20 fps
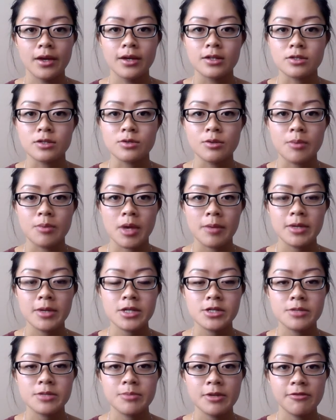So a baby
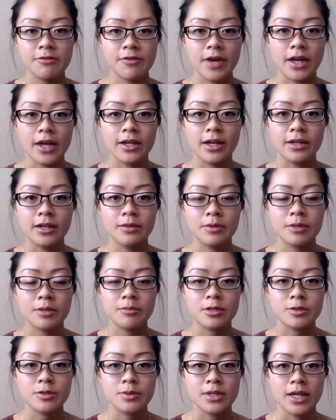should be fed anywhere
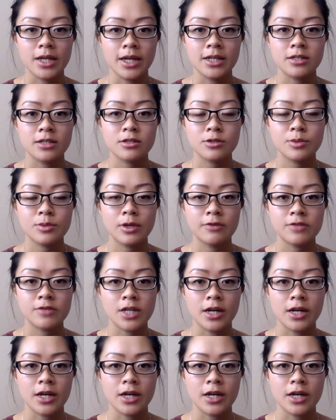between 8 to 12